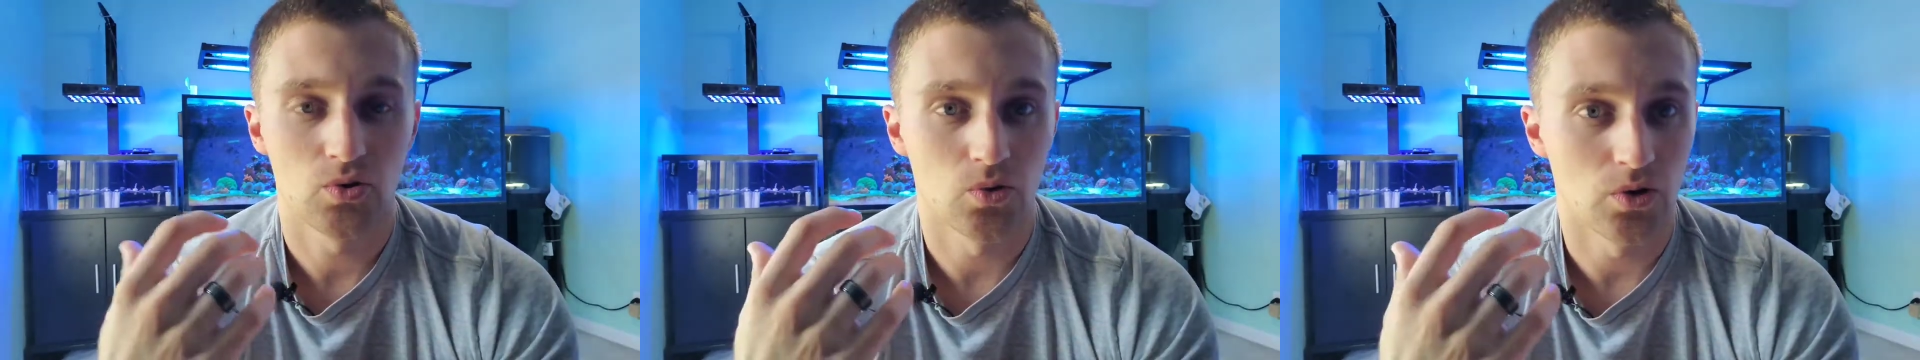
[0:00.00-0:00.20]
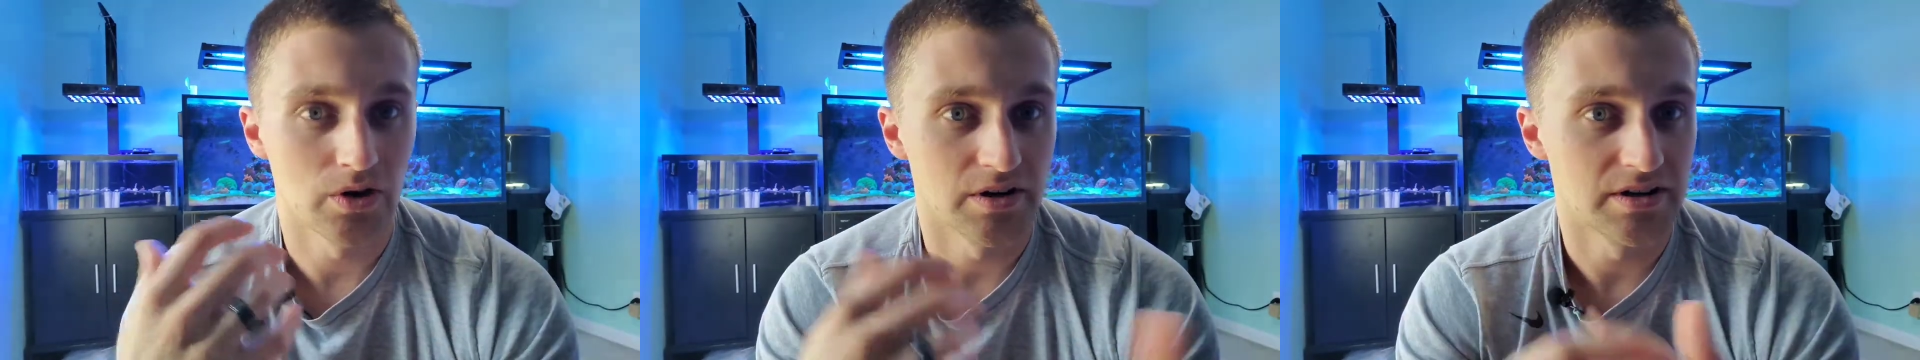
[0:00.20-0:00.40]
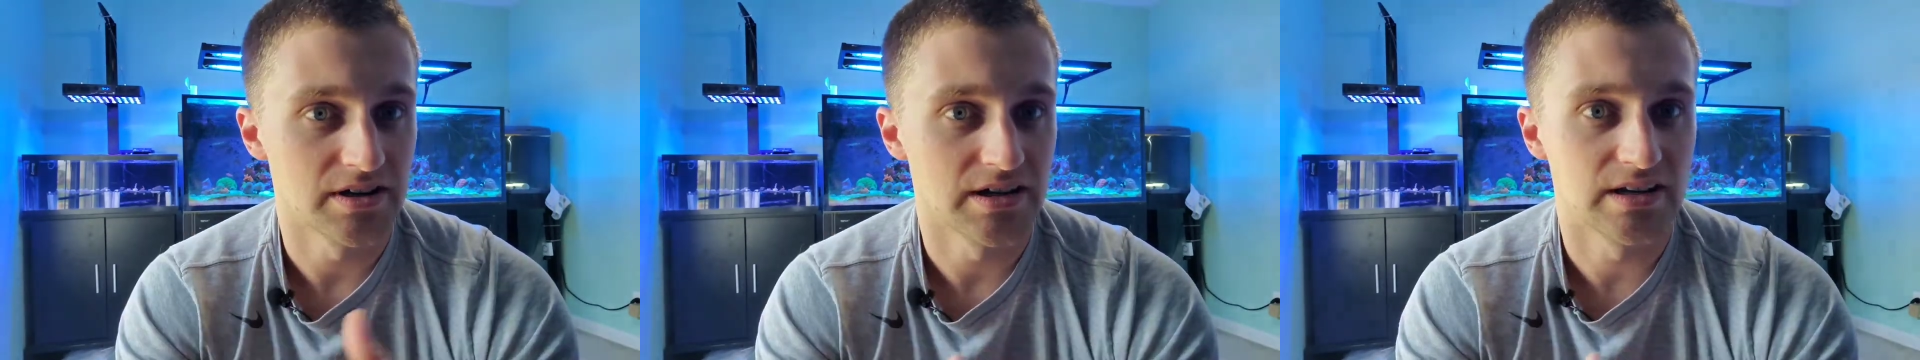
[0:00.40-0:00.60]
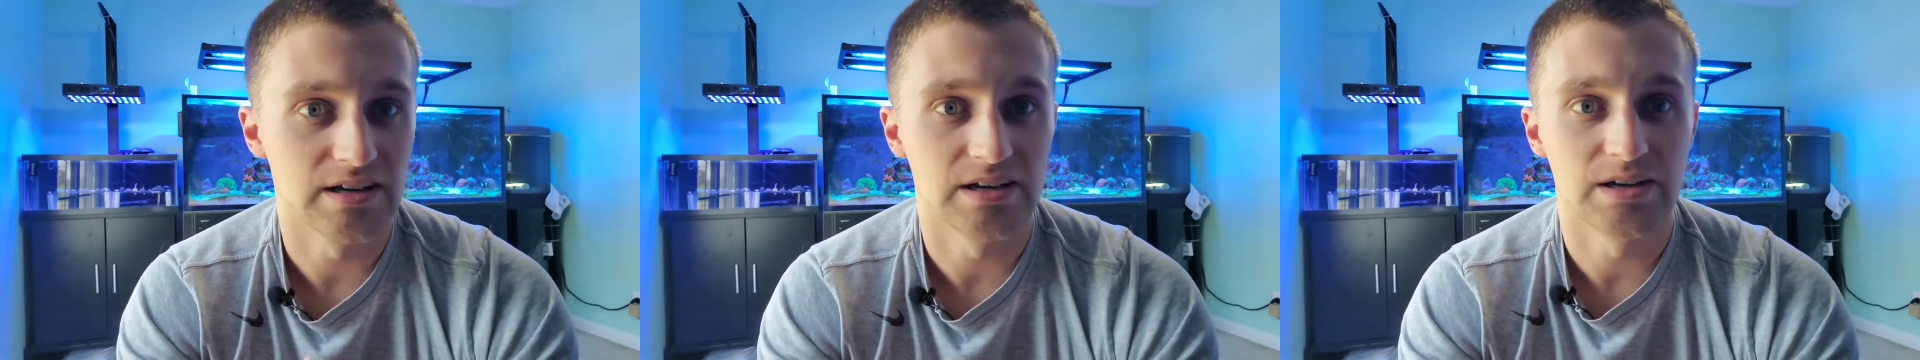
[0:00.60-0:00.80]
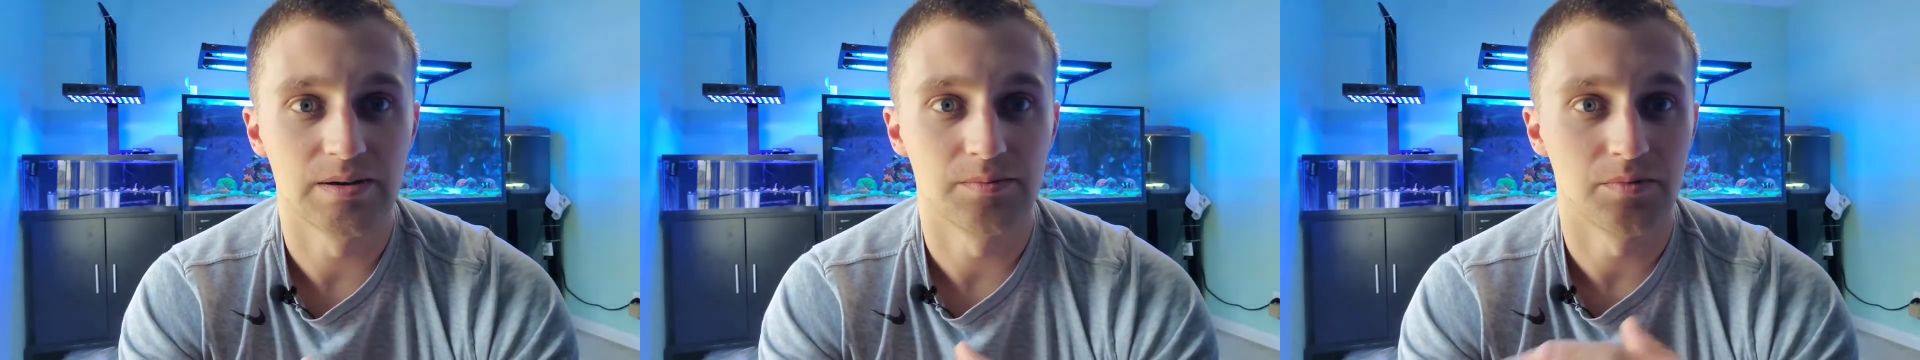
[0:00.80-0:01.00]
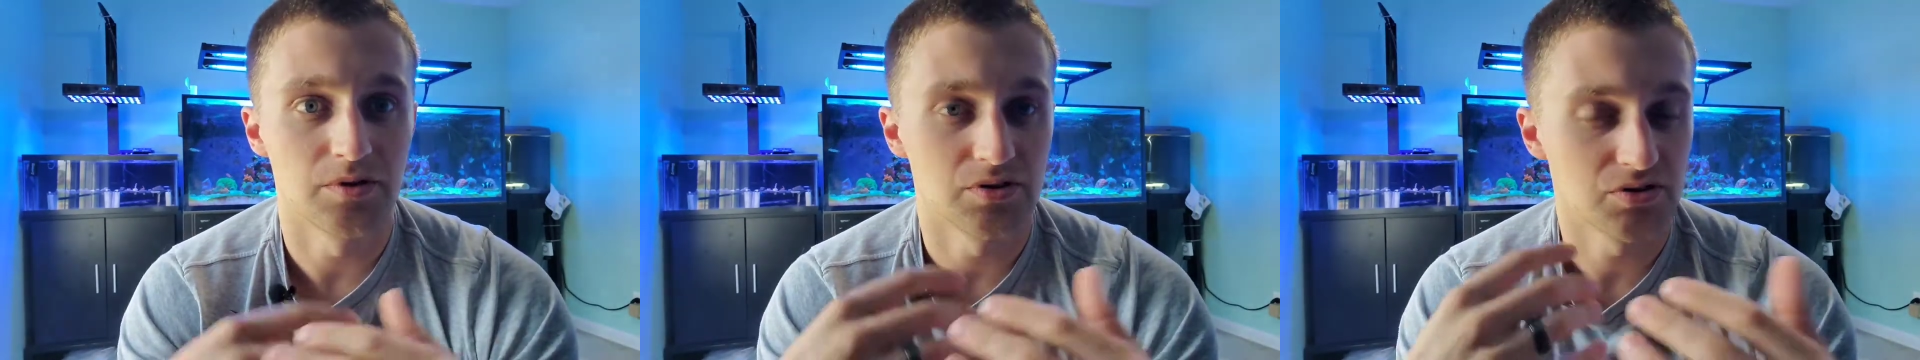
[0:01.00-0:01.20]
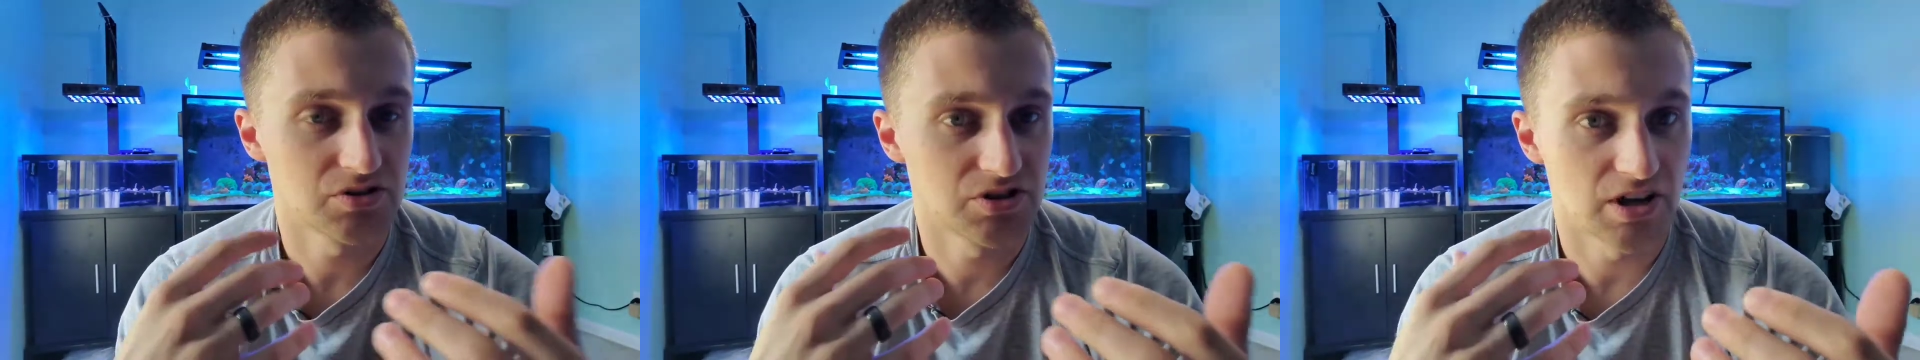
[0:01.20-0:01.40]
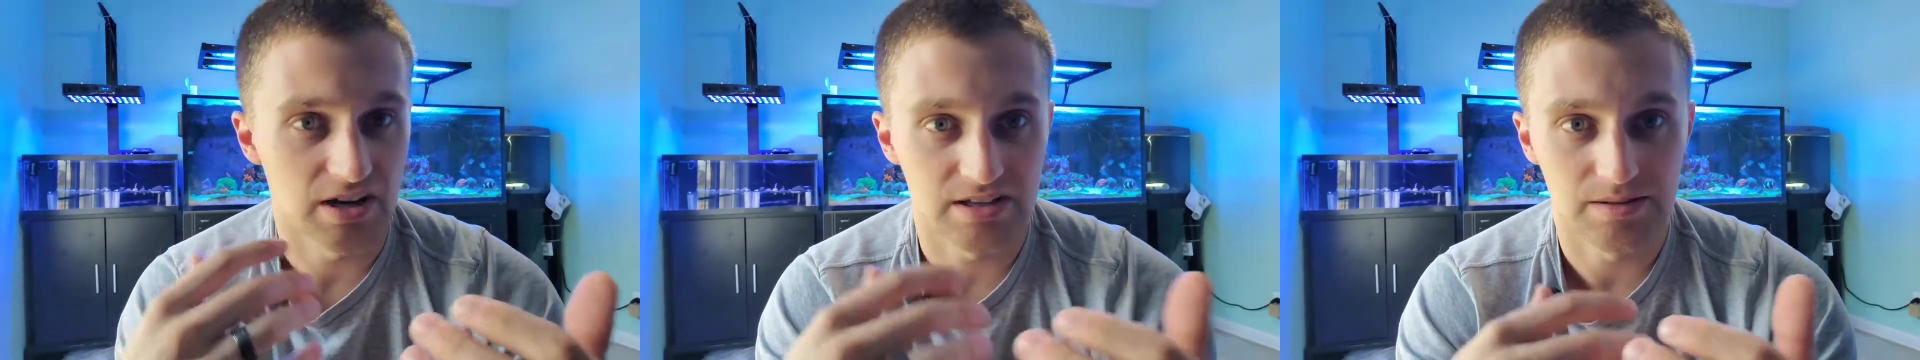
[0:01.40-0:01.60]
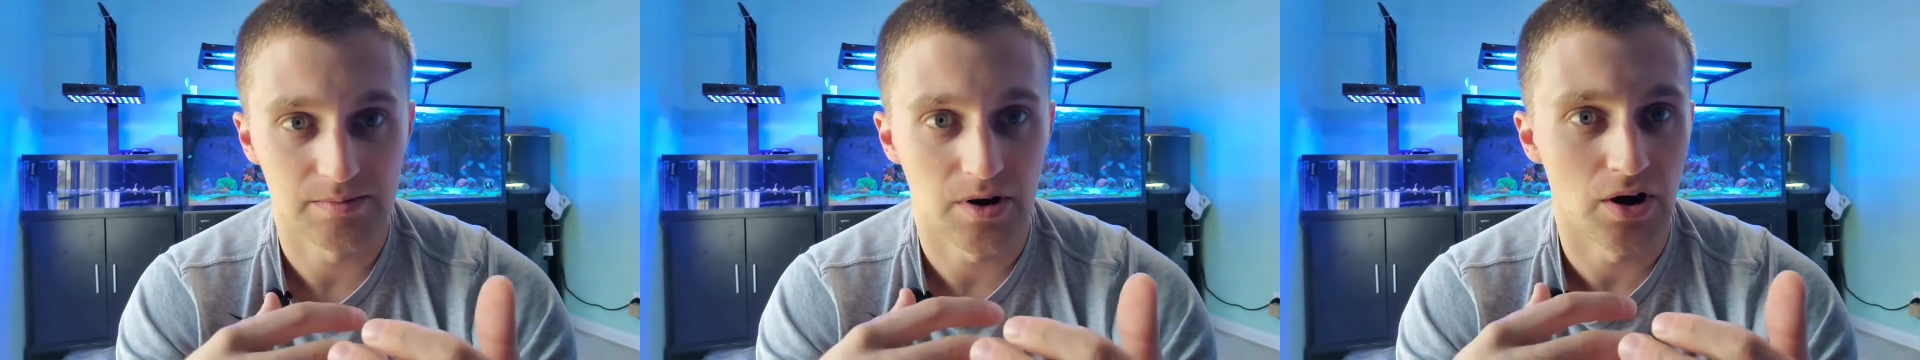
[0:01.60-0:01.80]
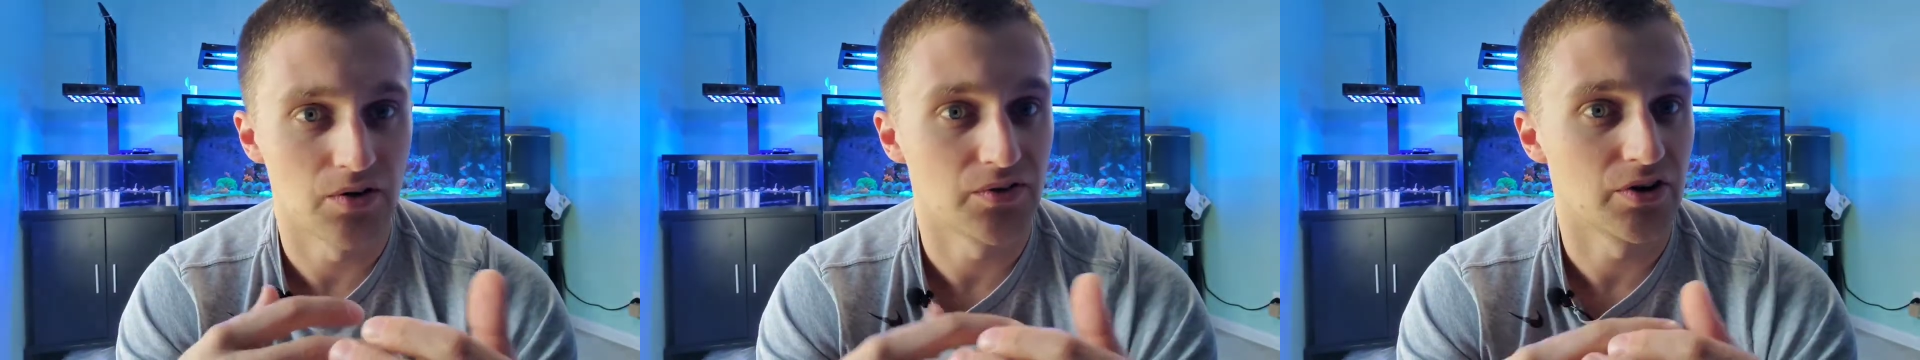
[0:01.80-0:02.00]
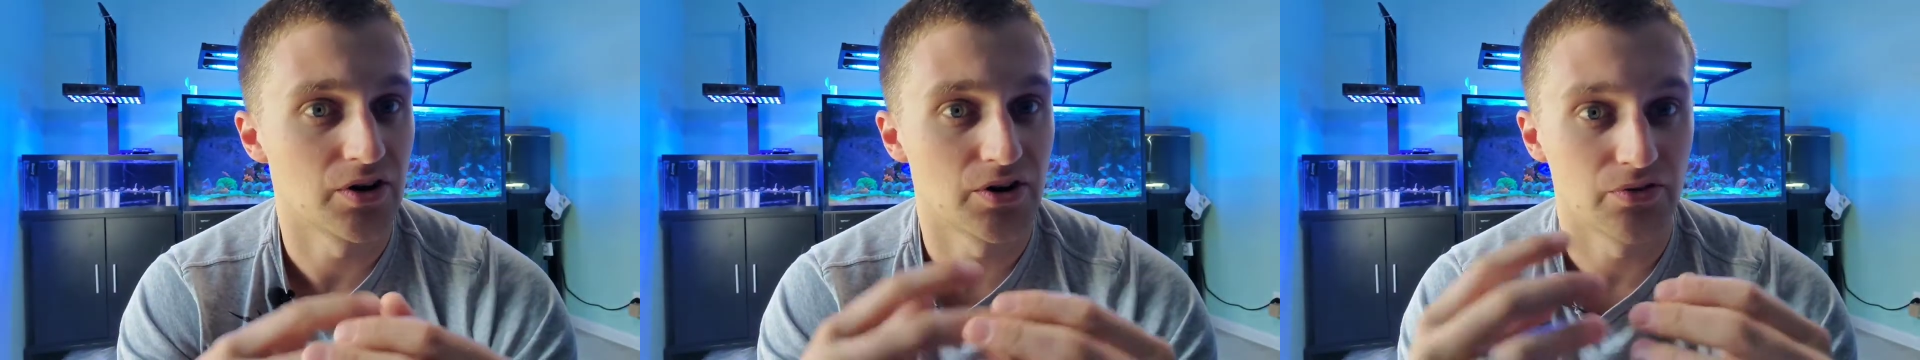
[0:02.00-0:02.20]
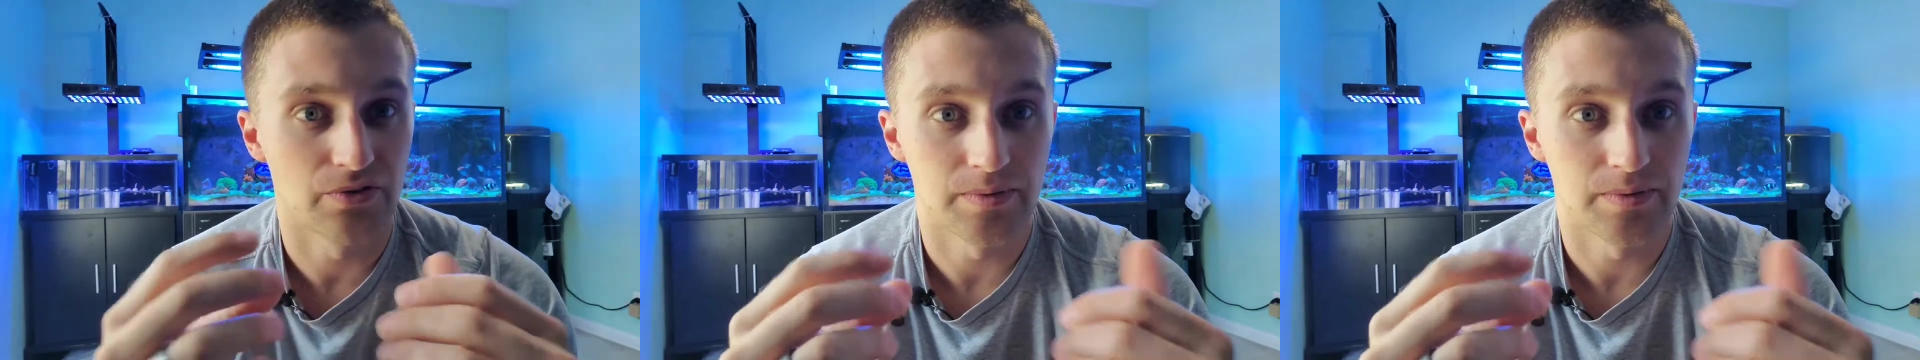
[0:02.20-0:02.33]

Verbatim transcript: quarantined him, checked him over,